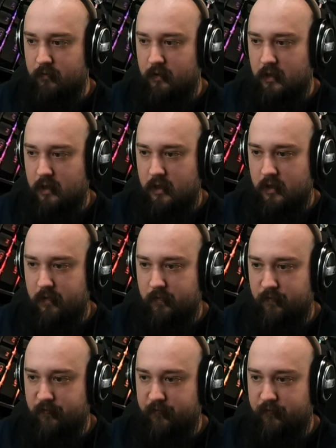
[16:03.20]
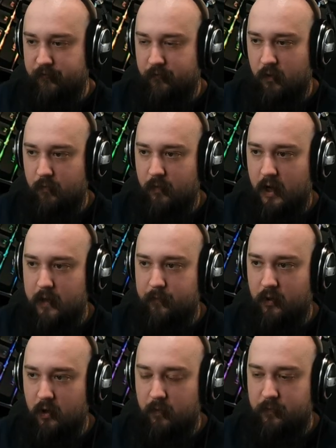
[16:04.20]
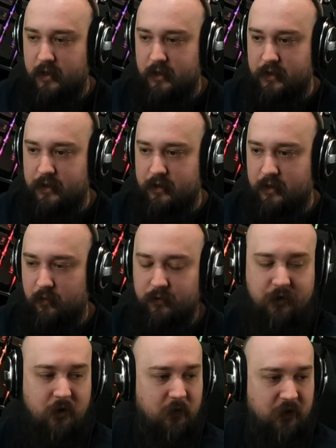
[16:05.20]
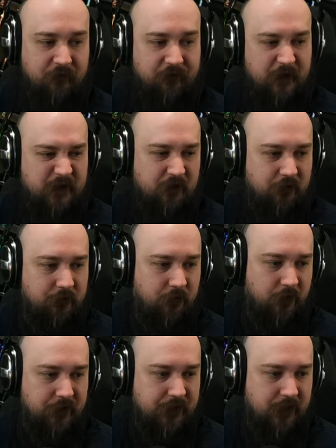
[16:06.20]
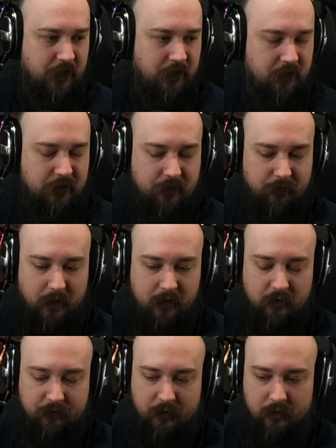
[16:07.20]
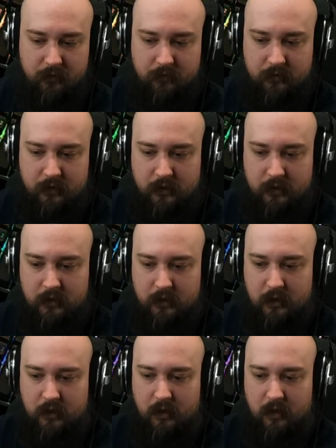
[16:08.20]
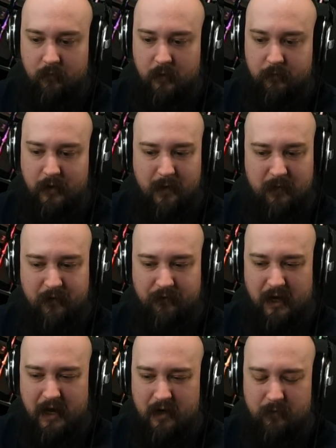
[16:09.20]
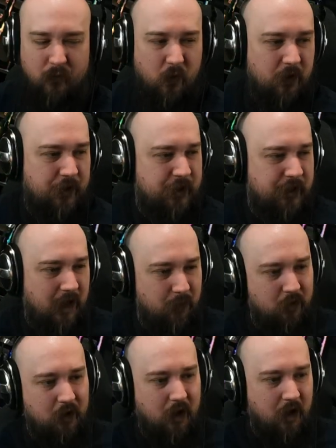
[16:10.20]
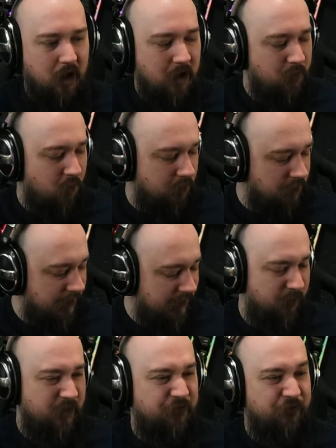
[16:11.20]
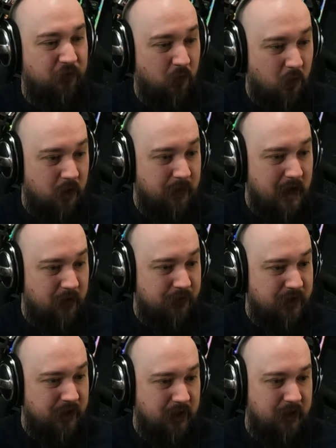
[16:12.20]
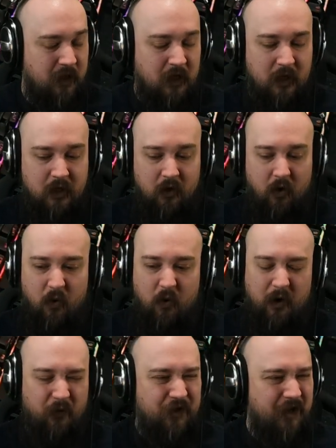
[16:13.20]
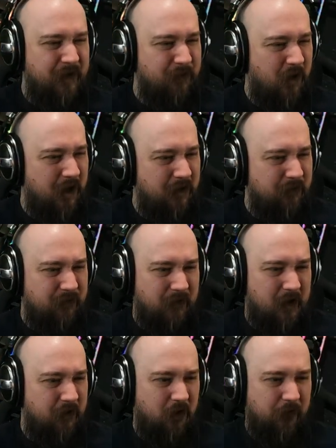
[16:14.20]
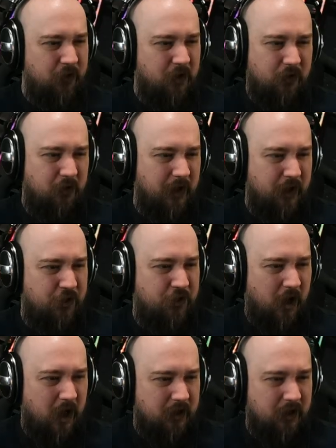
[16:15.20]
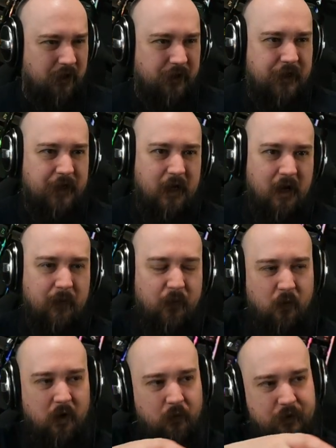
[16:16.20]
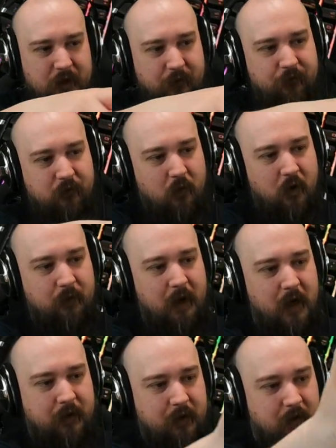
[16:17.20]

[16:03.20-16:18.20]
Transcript: for my purpose, there's too much physical noise getting into the microphone. And maybe if I had a more stable arm, or like it was floor mounted, or it was like I don't know, if you could do like a shotgun setup where it was like floor mounted